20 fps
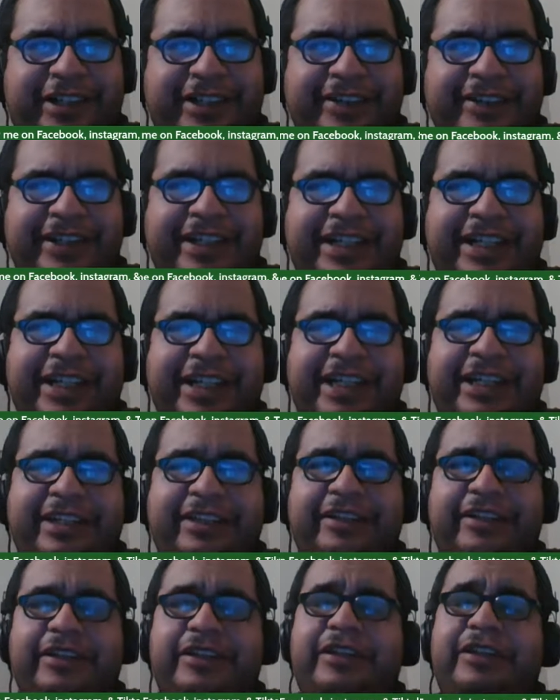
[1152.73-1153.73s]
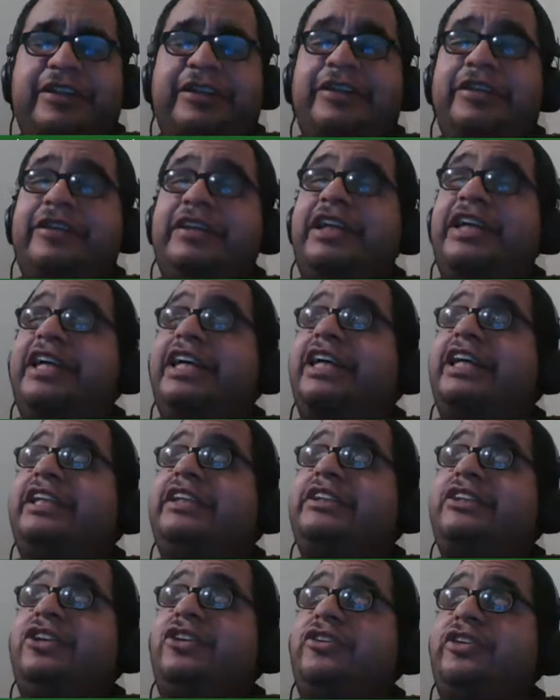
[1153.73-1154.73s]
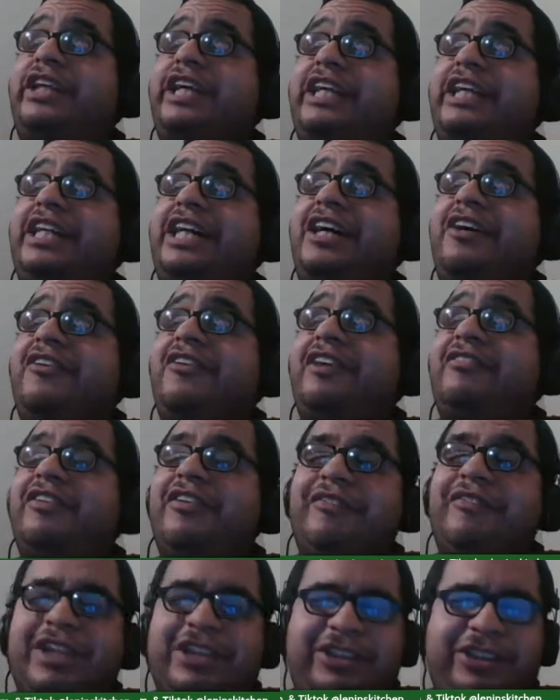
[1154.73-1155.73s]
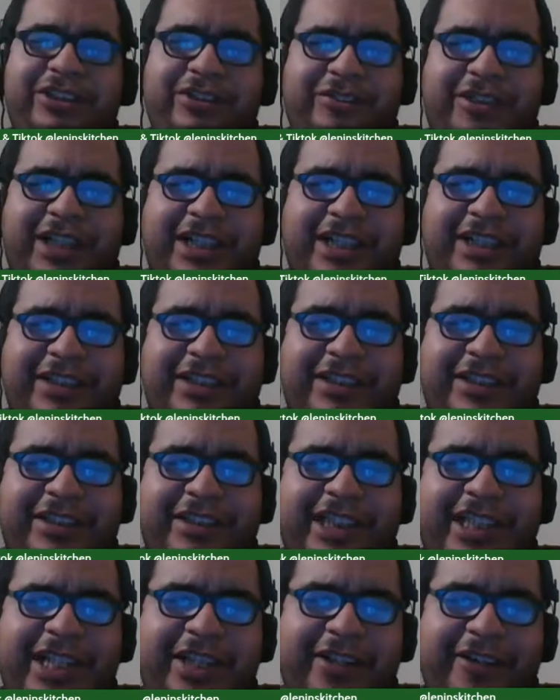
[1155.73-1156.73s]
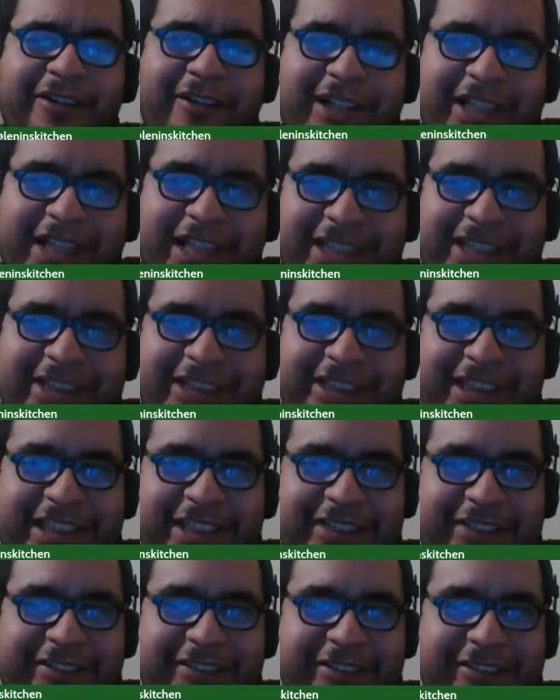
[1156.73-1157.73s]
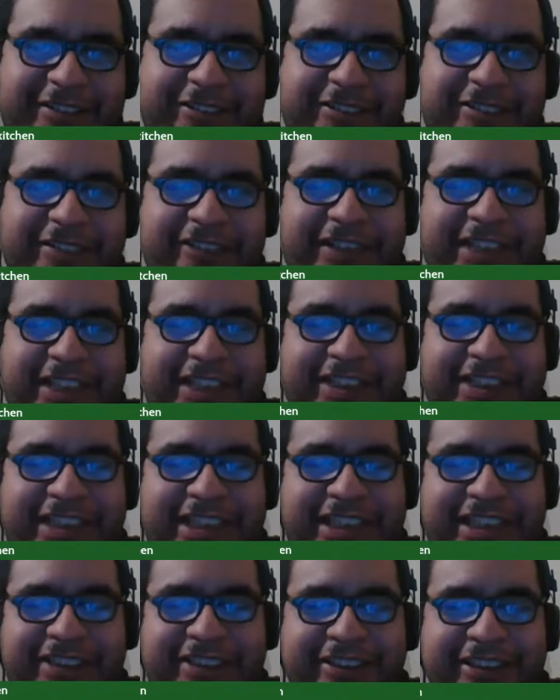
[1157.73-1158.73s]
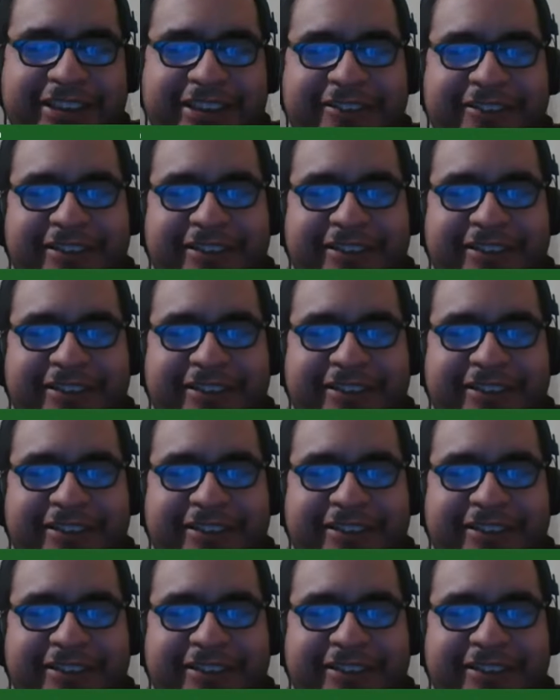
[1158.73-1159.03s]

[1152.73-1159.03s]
and donate however much you want. Here at the San Antonio Food Bank in San Antonio, $1